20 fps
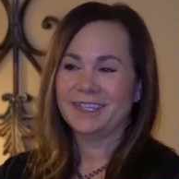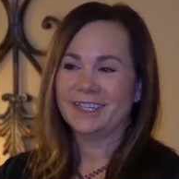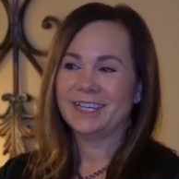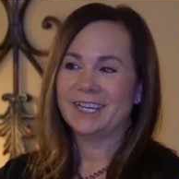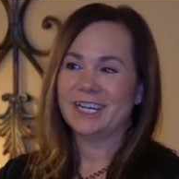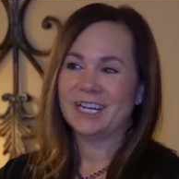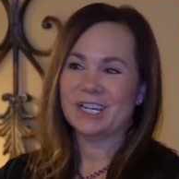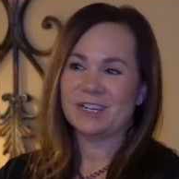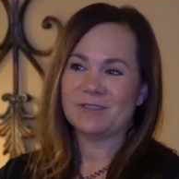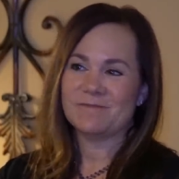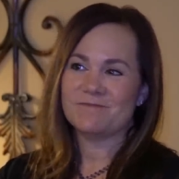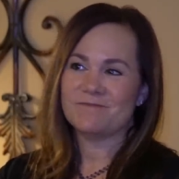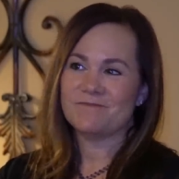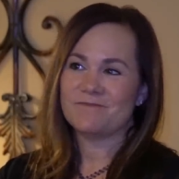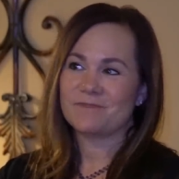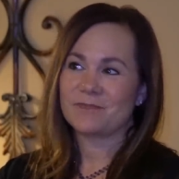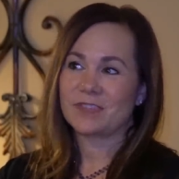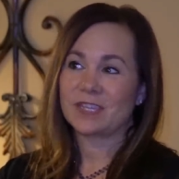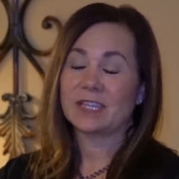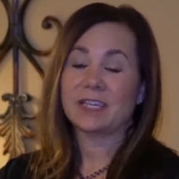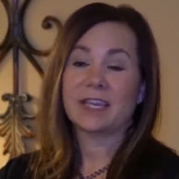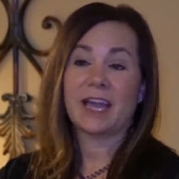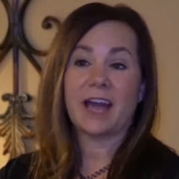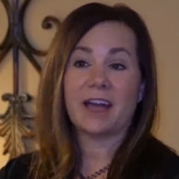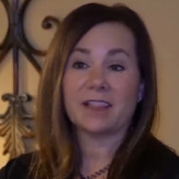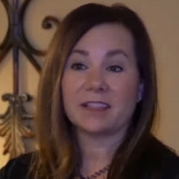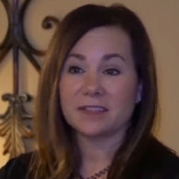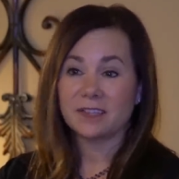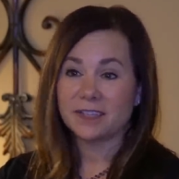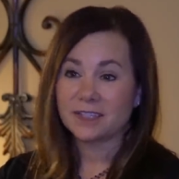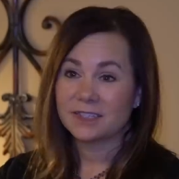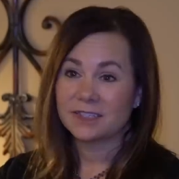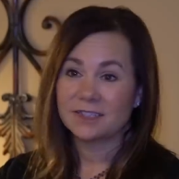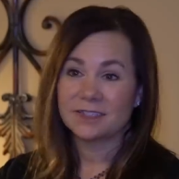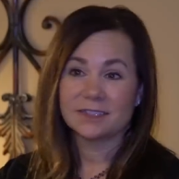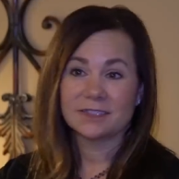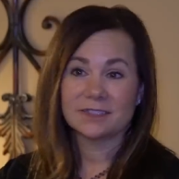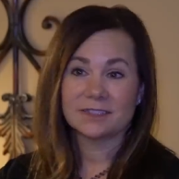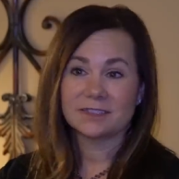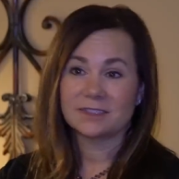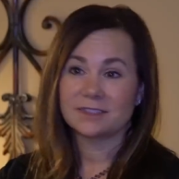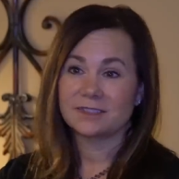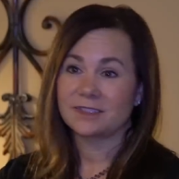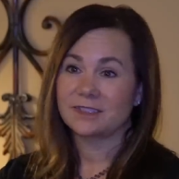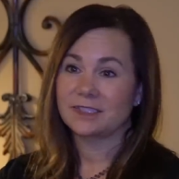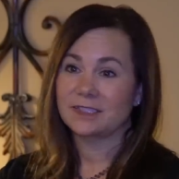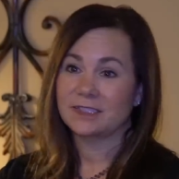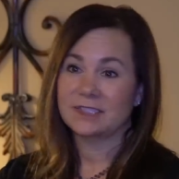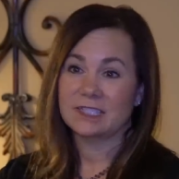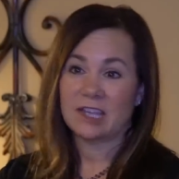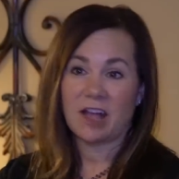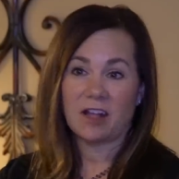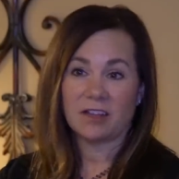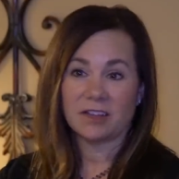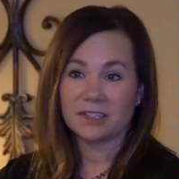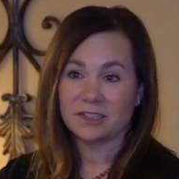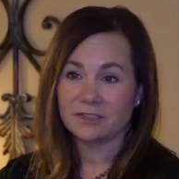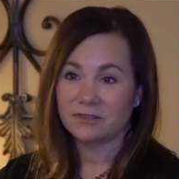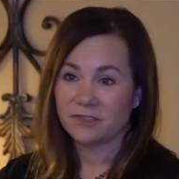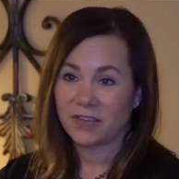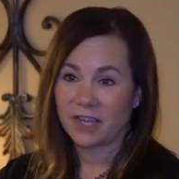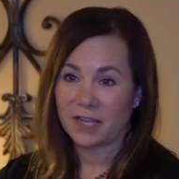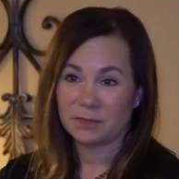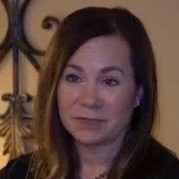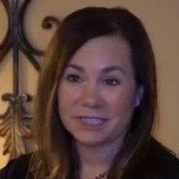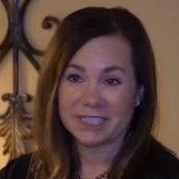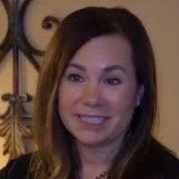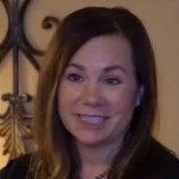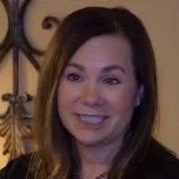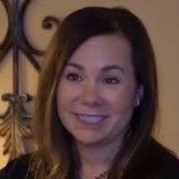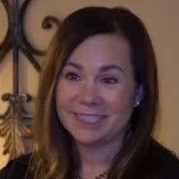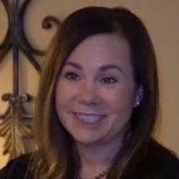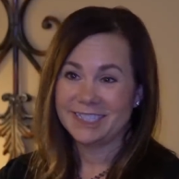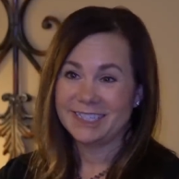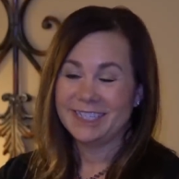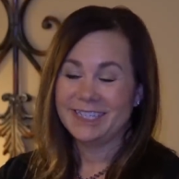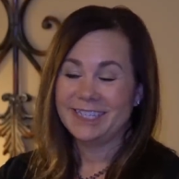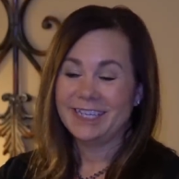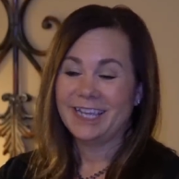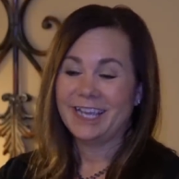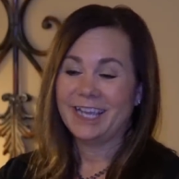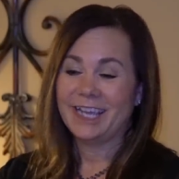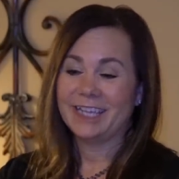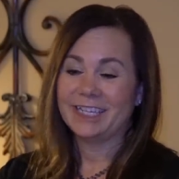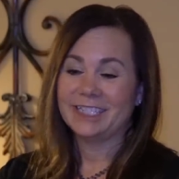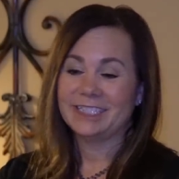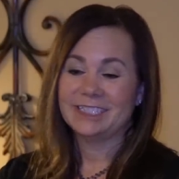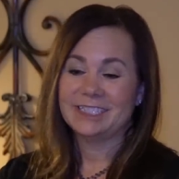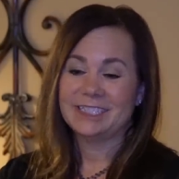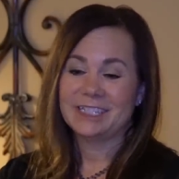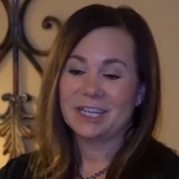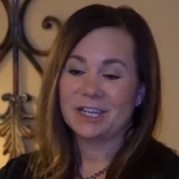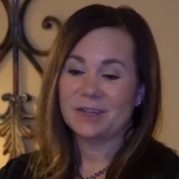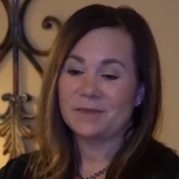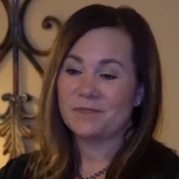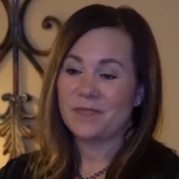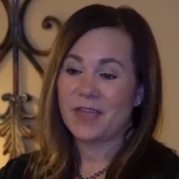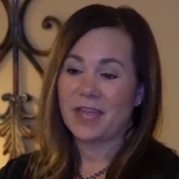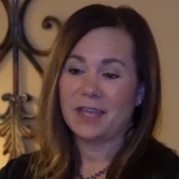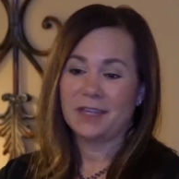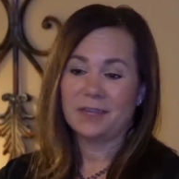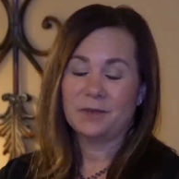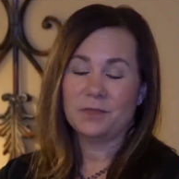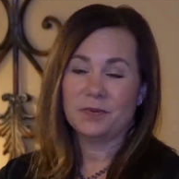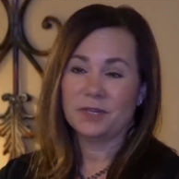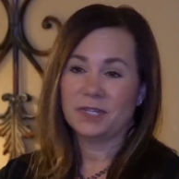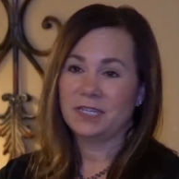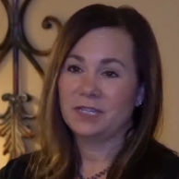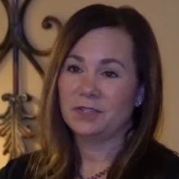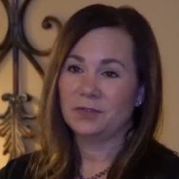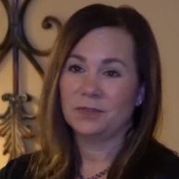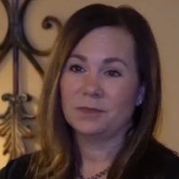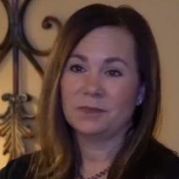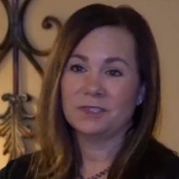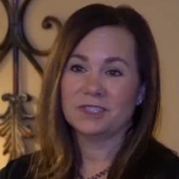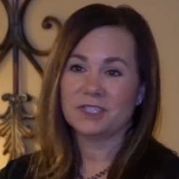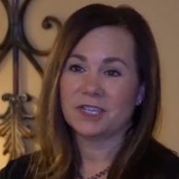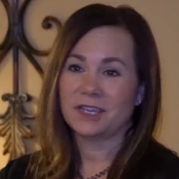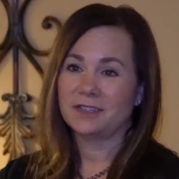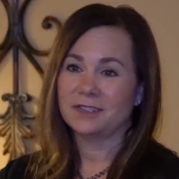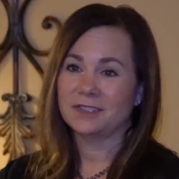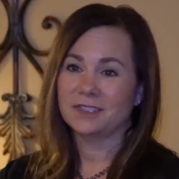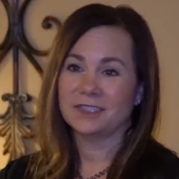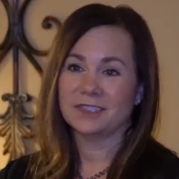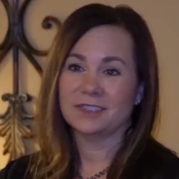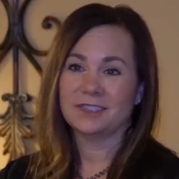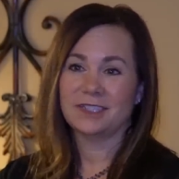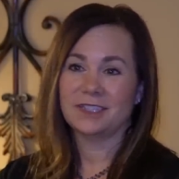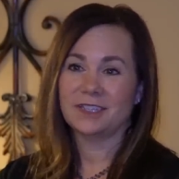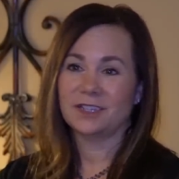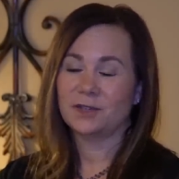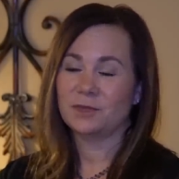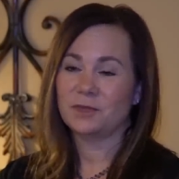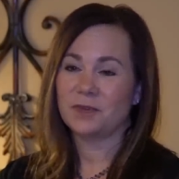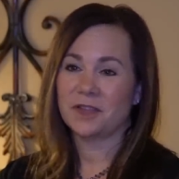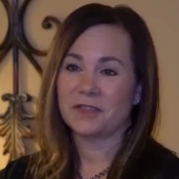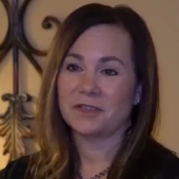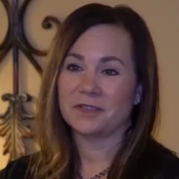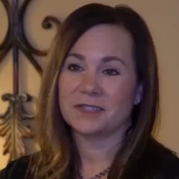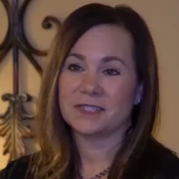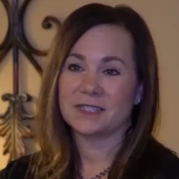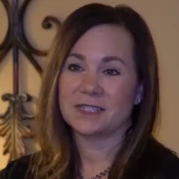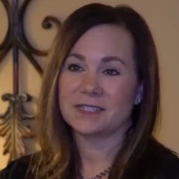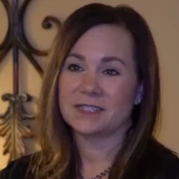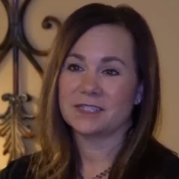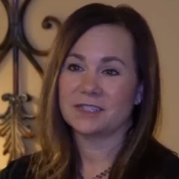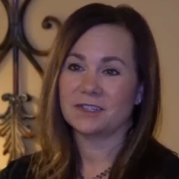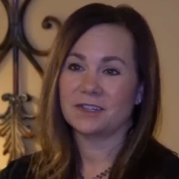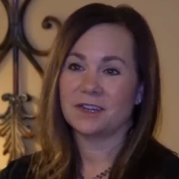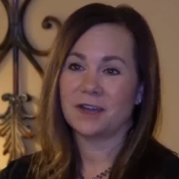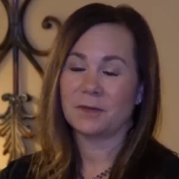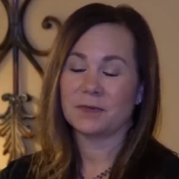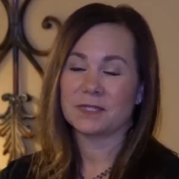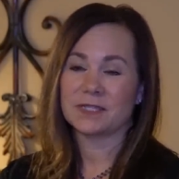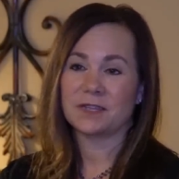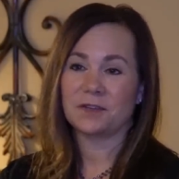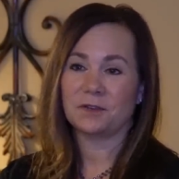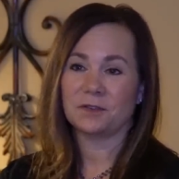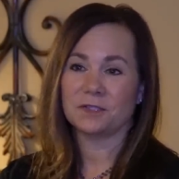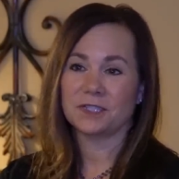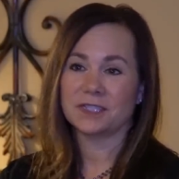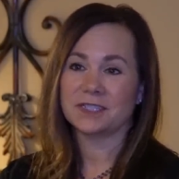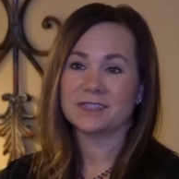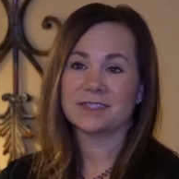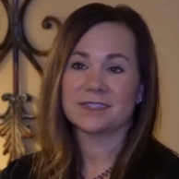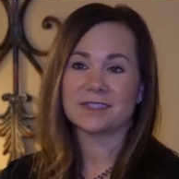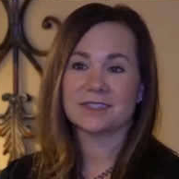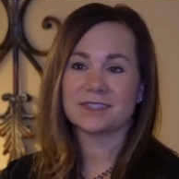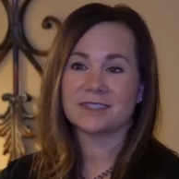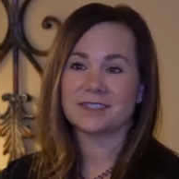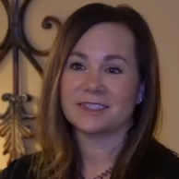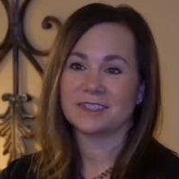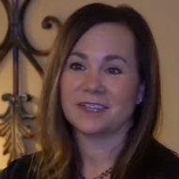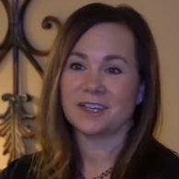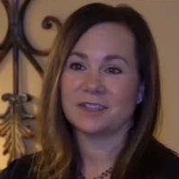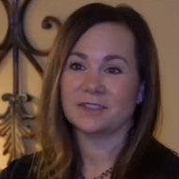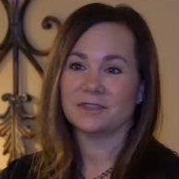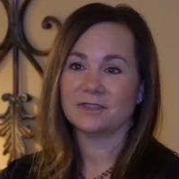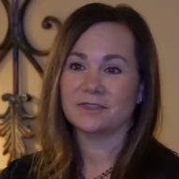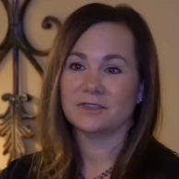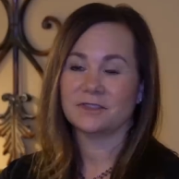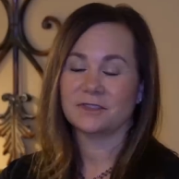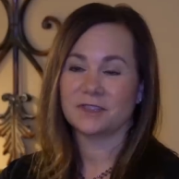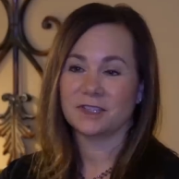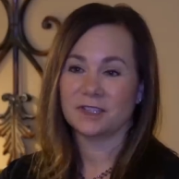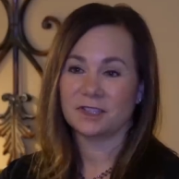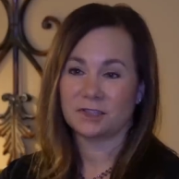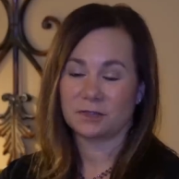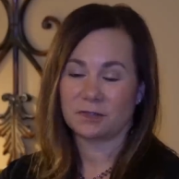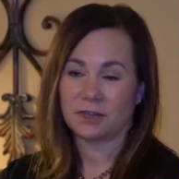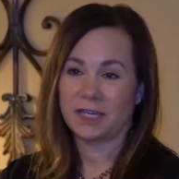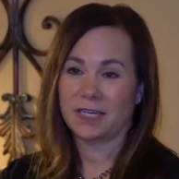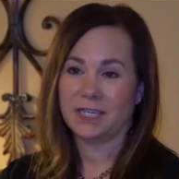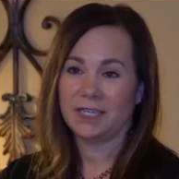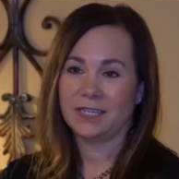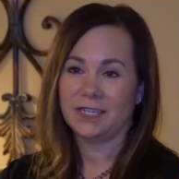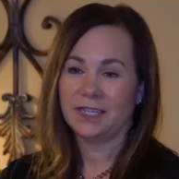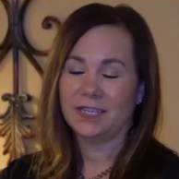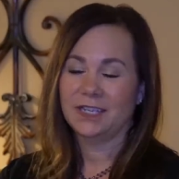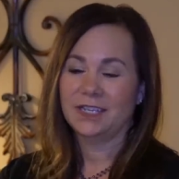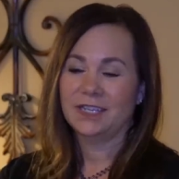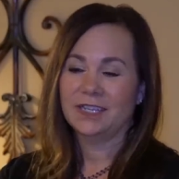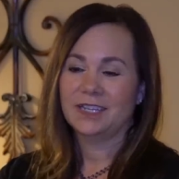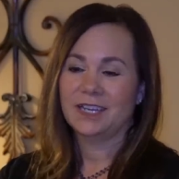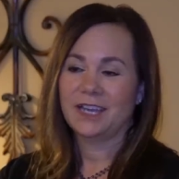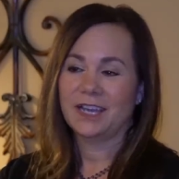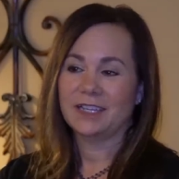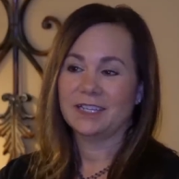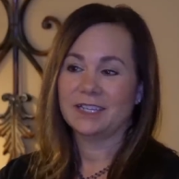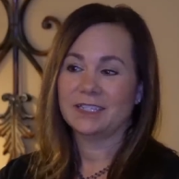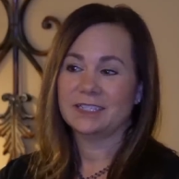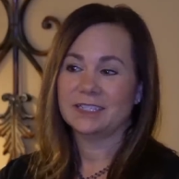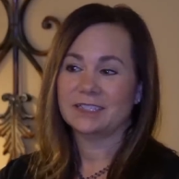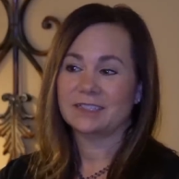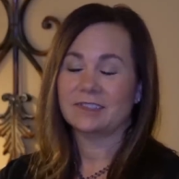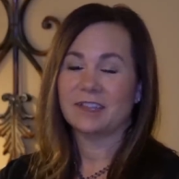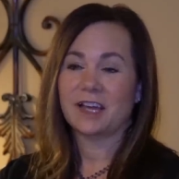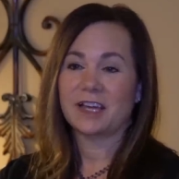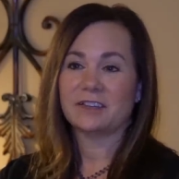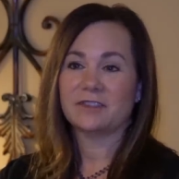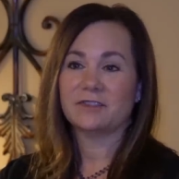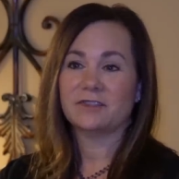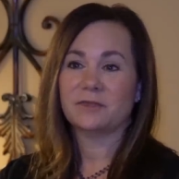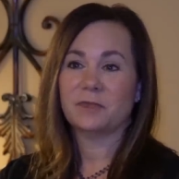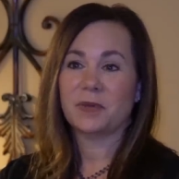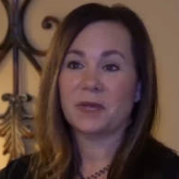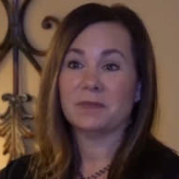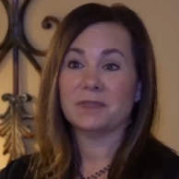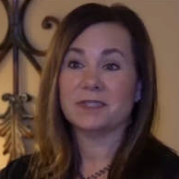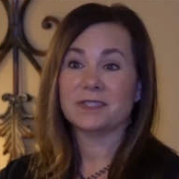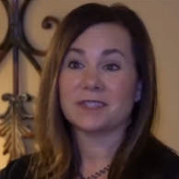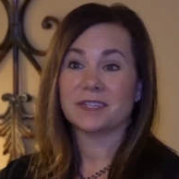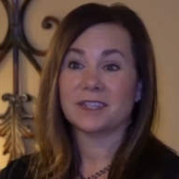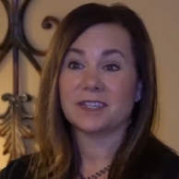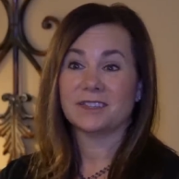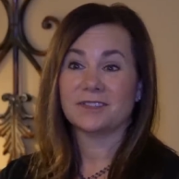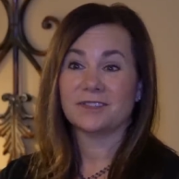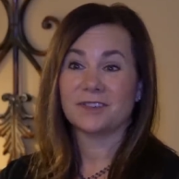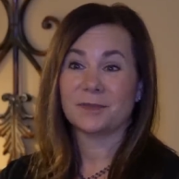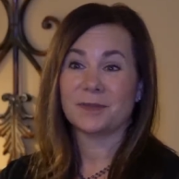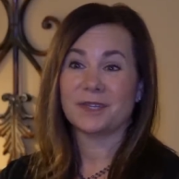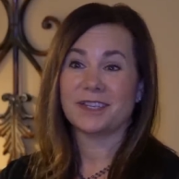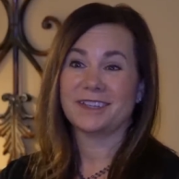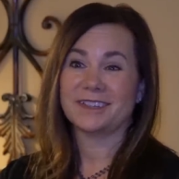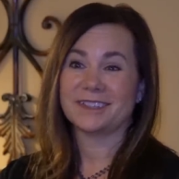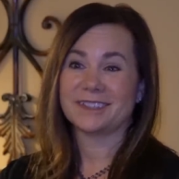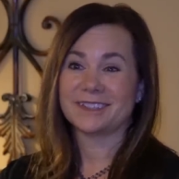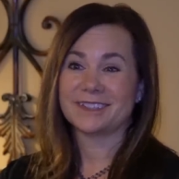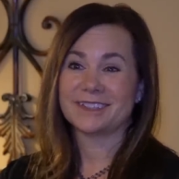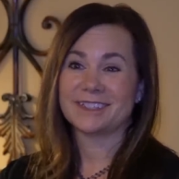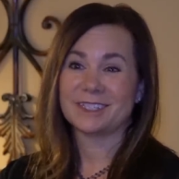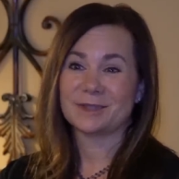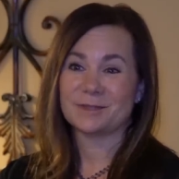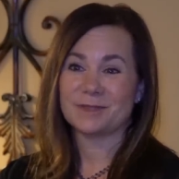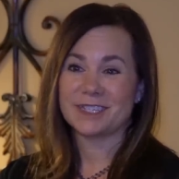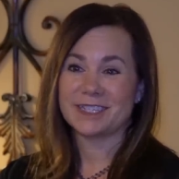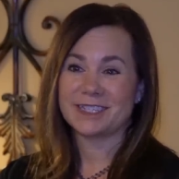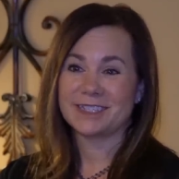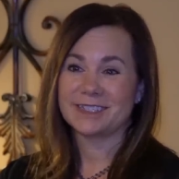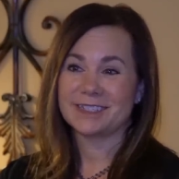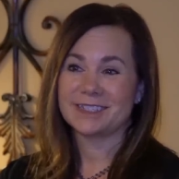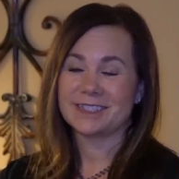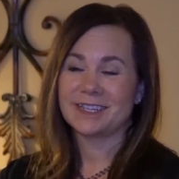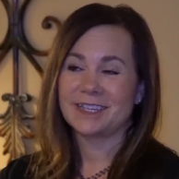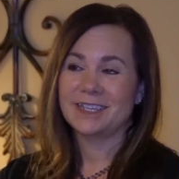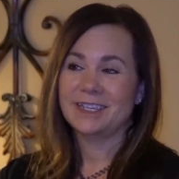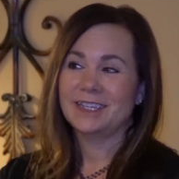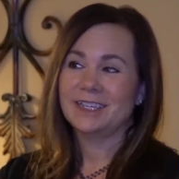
Um, Catholic, Italian family, and um, I had a pretty normal childhood, you know, brother, sister. I was the oldest of the three, and I did a lot of babysitting for my younger siblings.